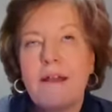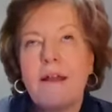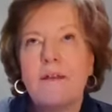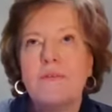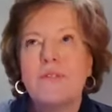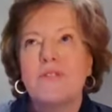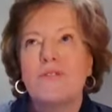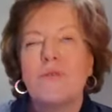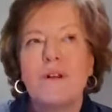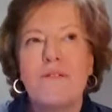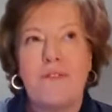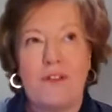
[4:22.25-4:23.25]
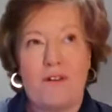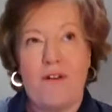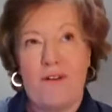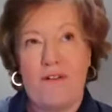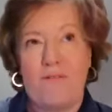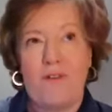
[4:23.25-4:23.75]
And I was sort of in
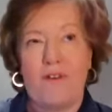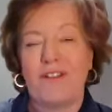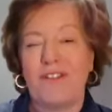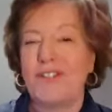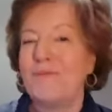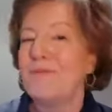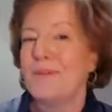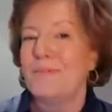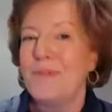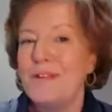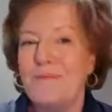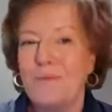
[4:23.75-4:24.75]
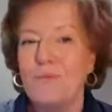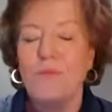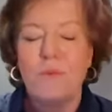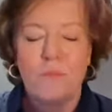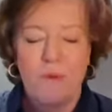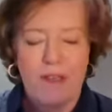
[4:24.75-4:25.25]
awe of her because she was a bit of a
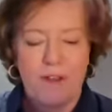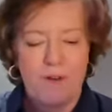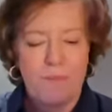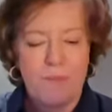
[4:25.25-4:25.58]
rule breaker.